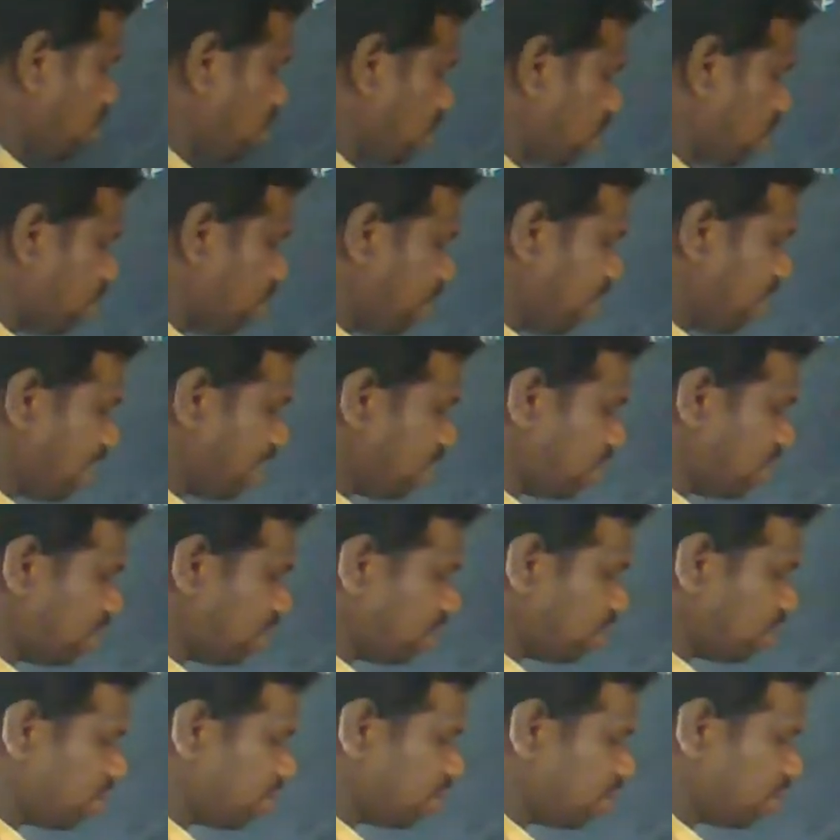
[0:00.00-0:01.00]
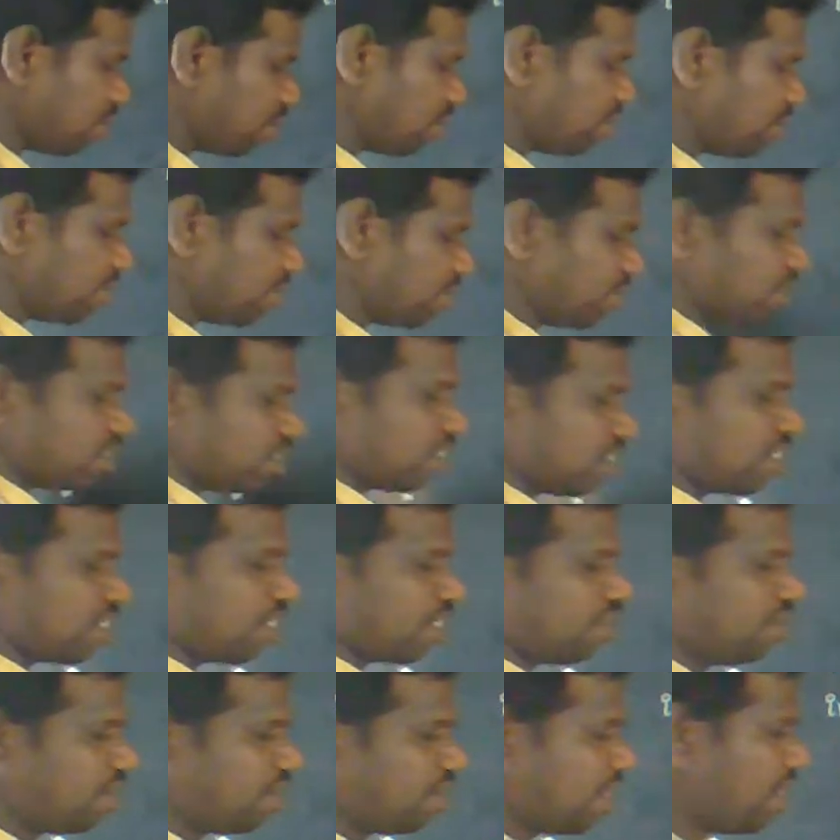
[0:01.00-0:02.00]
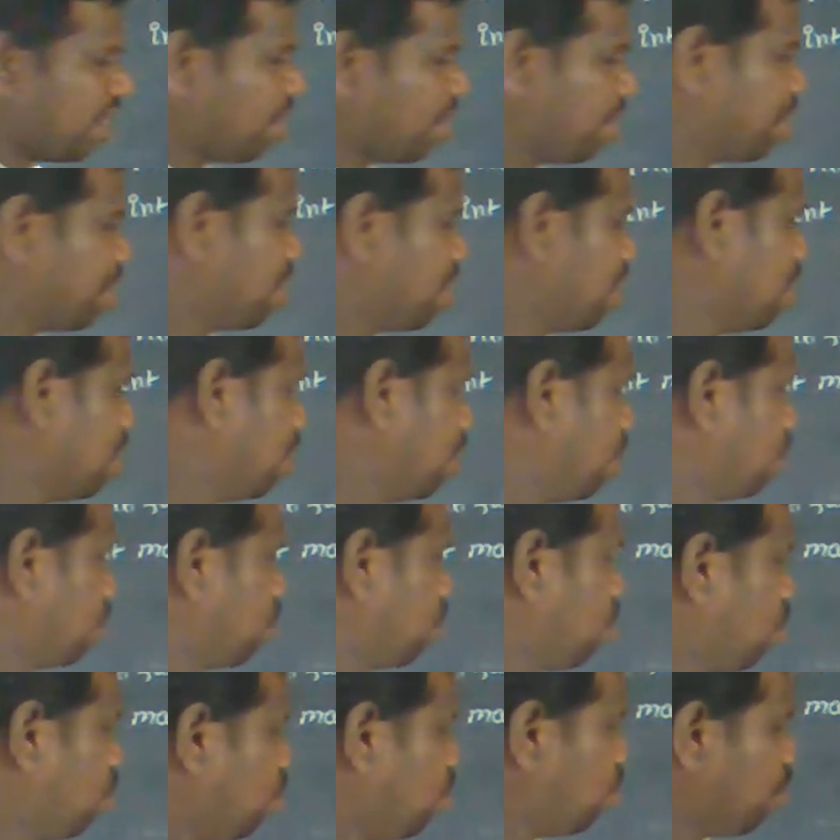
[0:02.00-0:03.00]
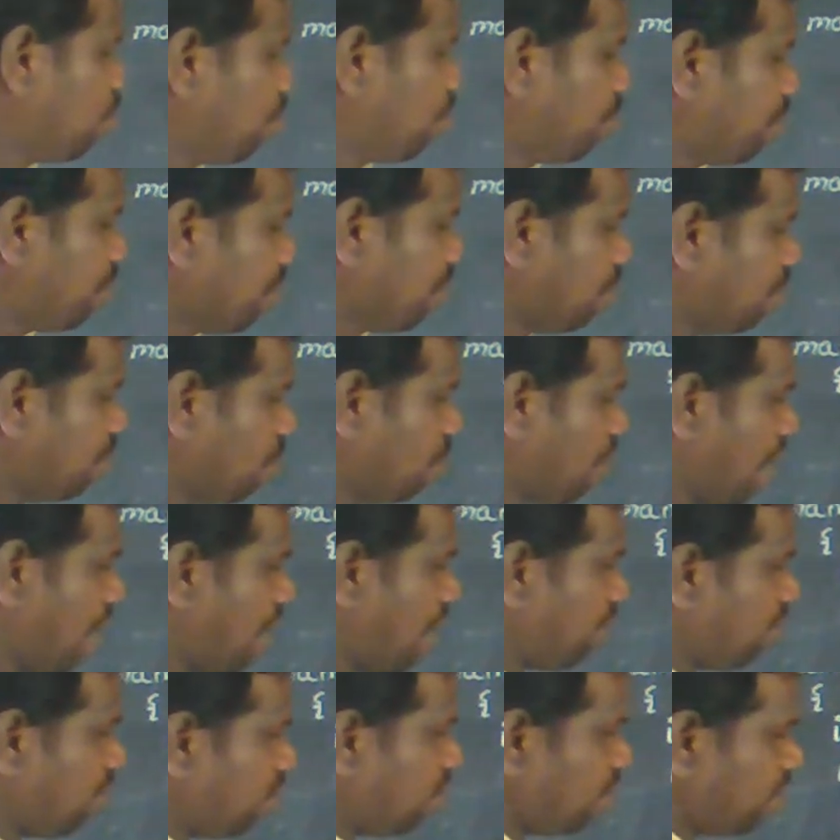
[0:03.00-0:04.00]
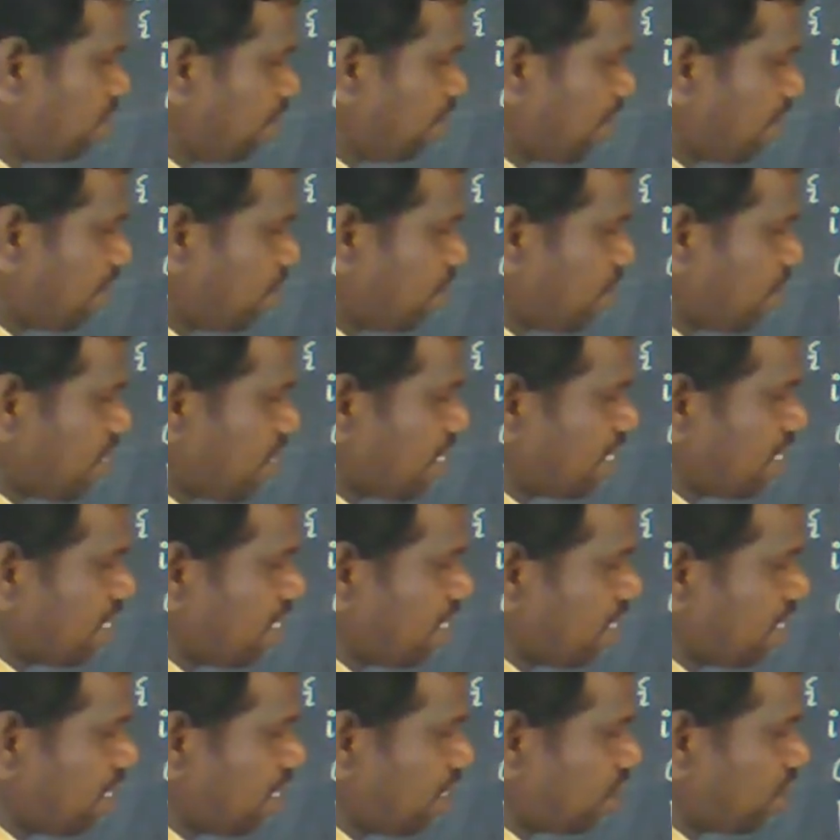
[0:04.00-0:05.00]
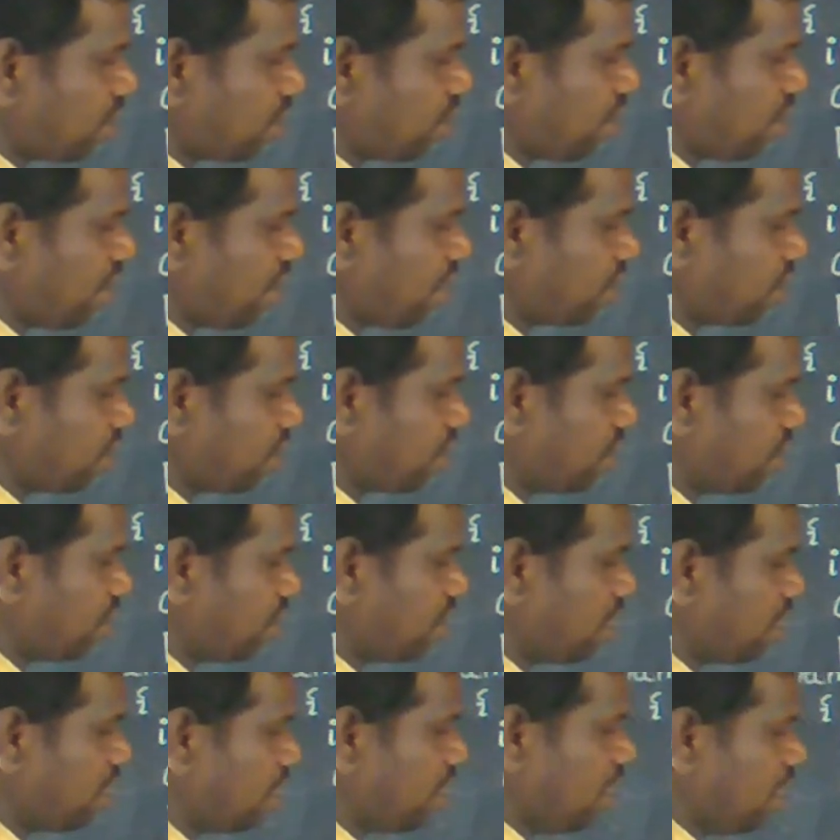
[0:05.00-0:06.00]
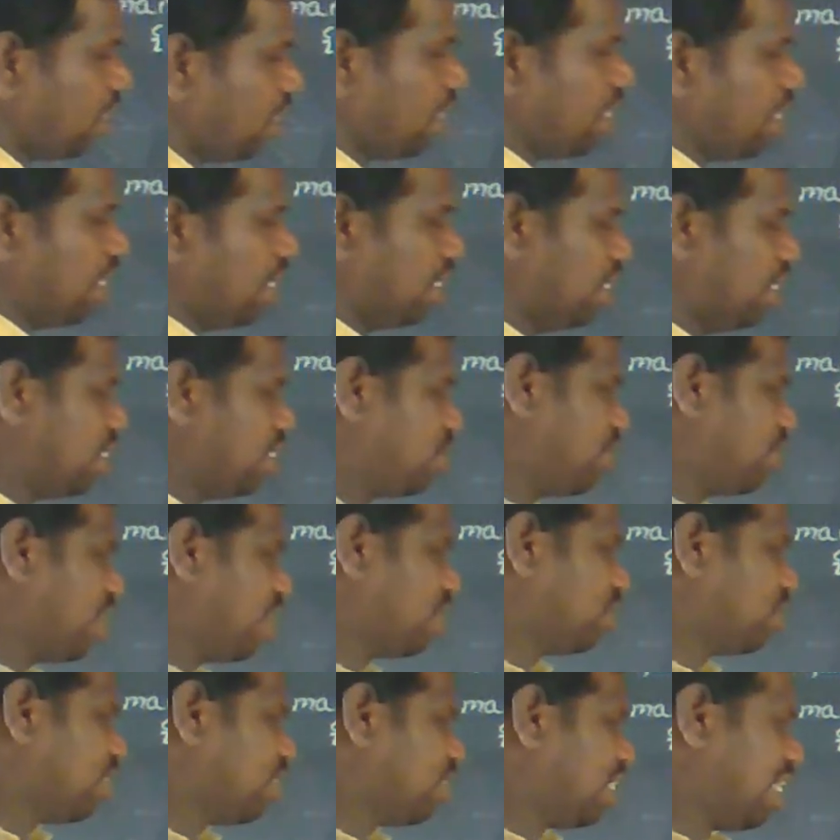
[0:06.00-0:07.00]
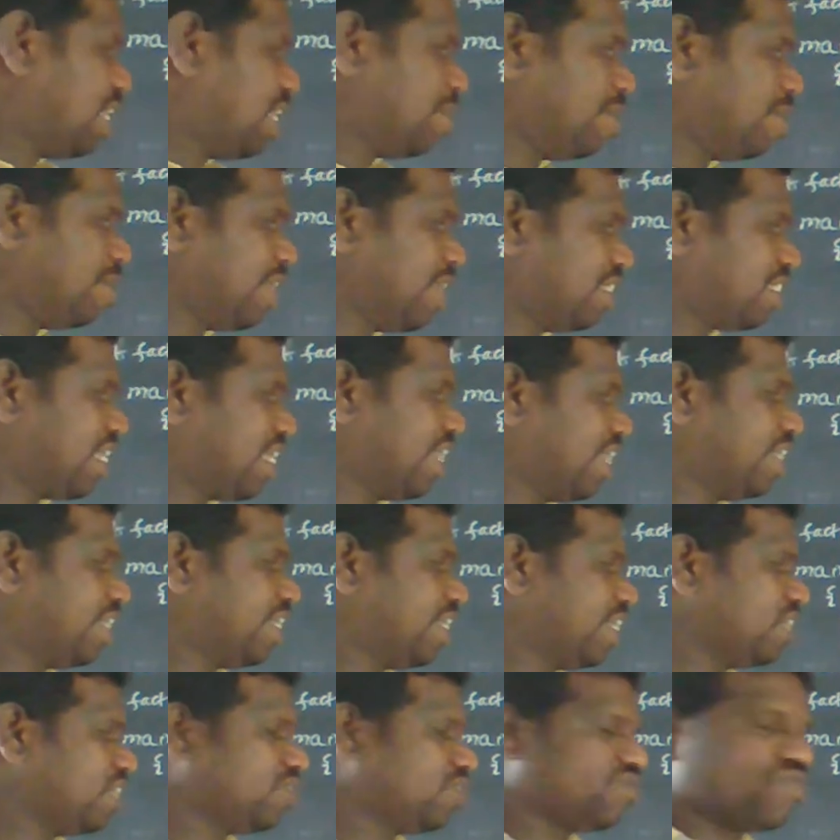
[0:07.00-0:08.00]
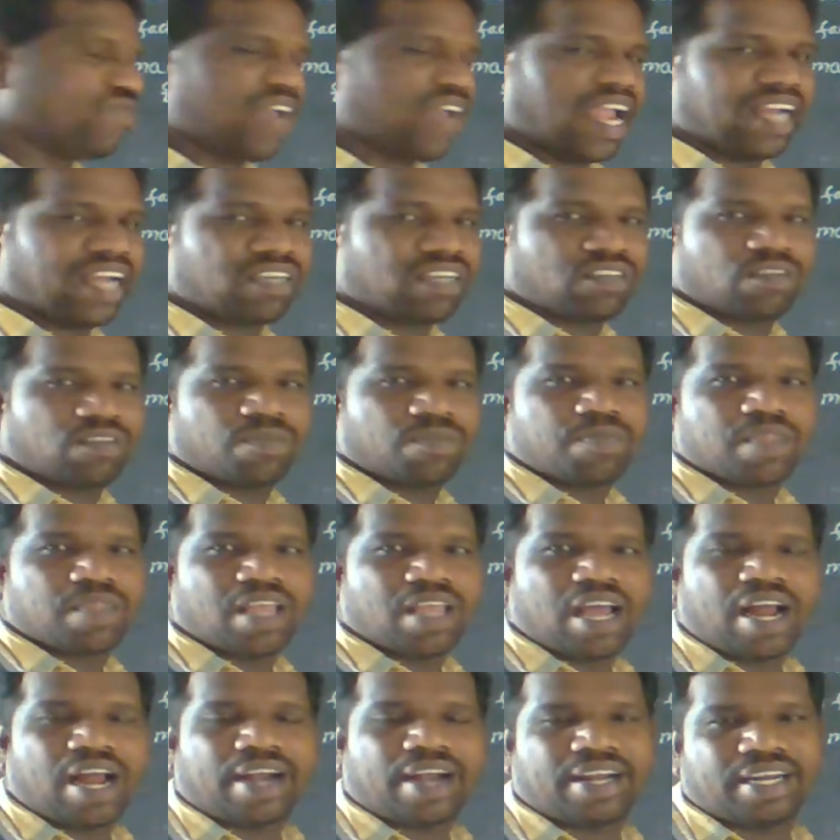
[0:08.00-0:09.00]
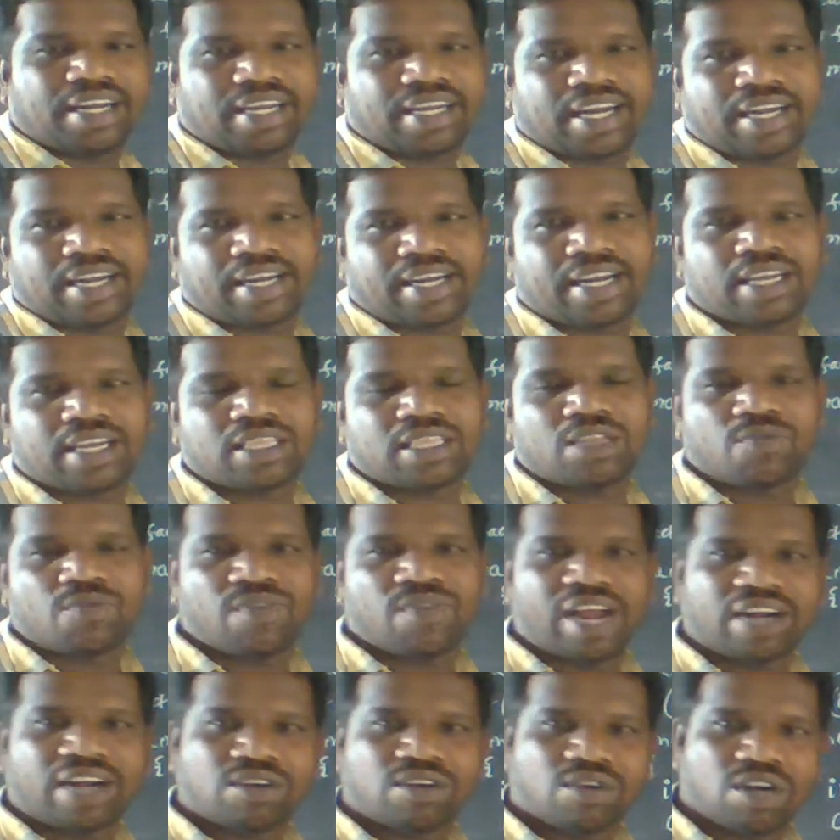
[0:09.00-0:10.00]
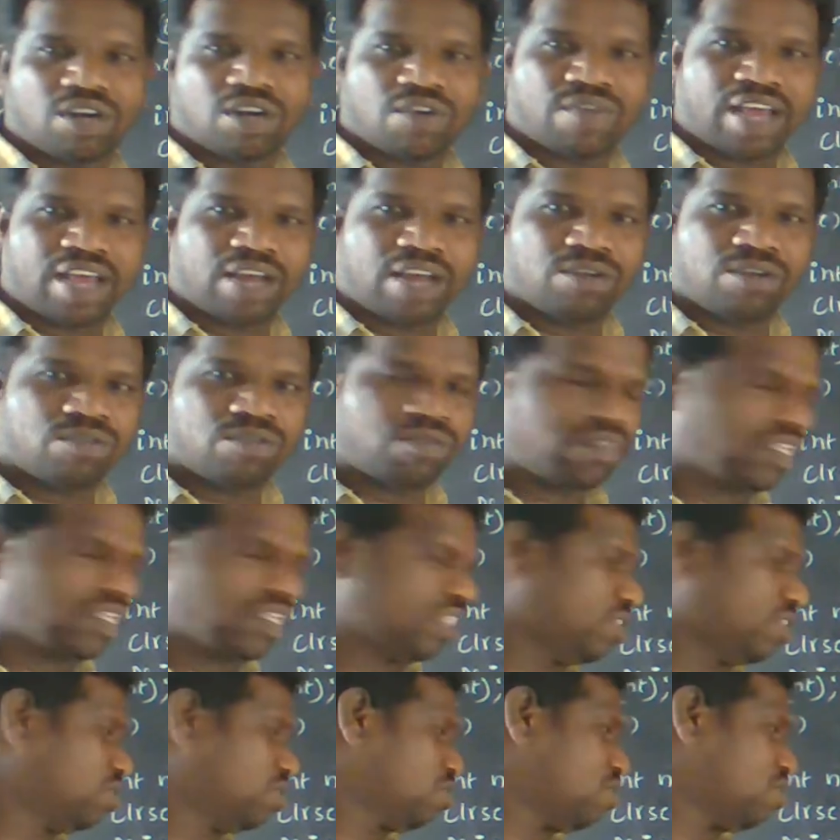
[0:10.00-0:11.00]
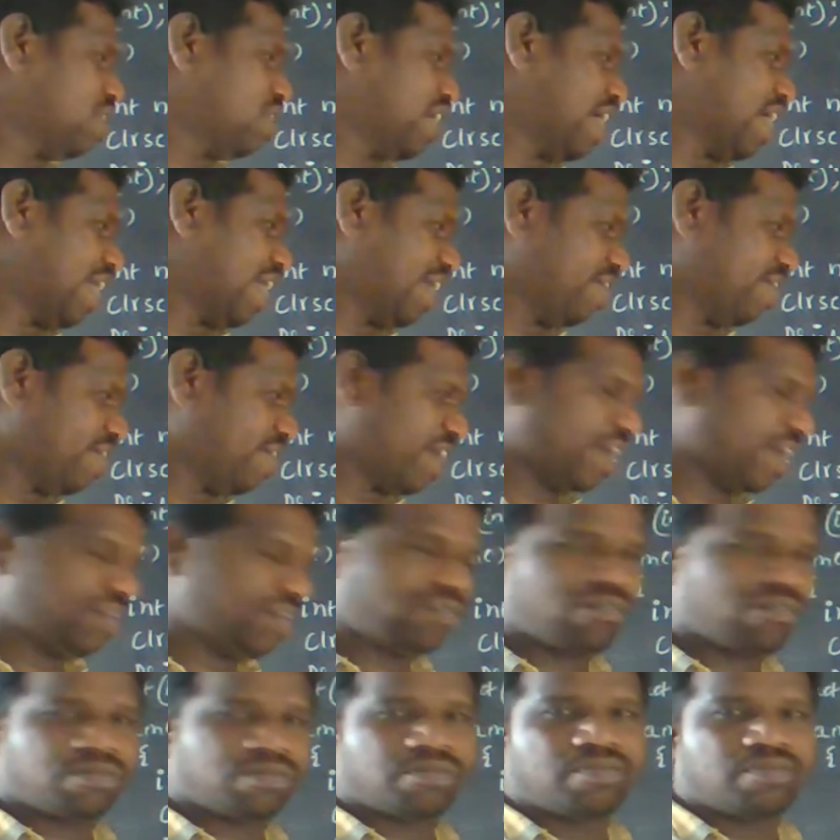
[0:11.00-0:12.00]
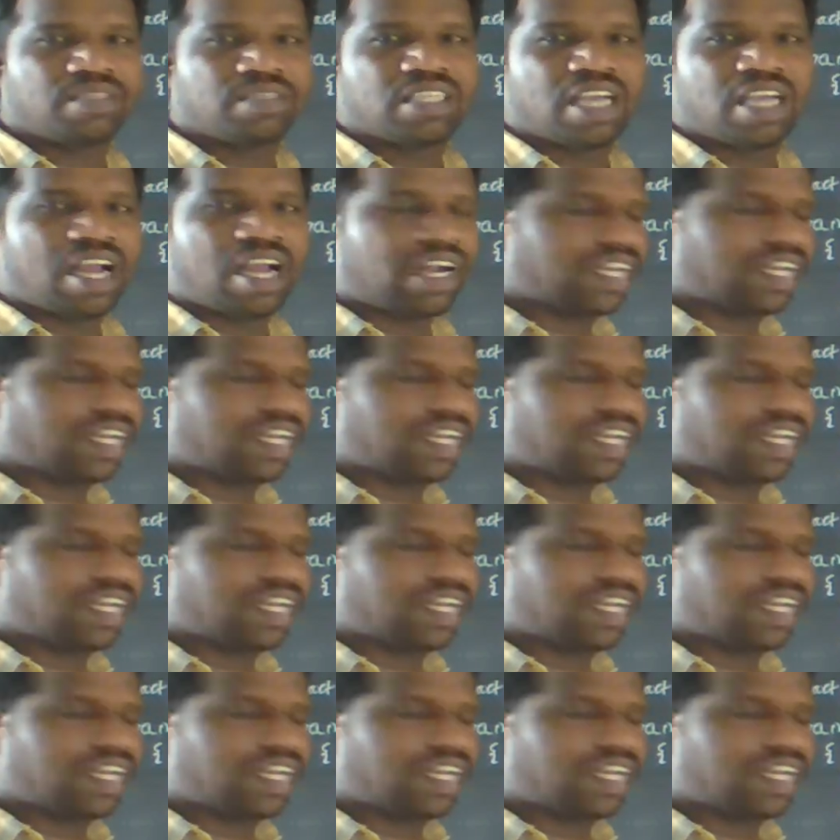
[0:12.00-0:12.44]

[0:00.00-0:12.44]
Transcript: these braces. Okay, so you have to specify this function. This function named as contains fact, and it contains the factorial value, that is called n value, and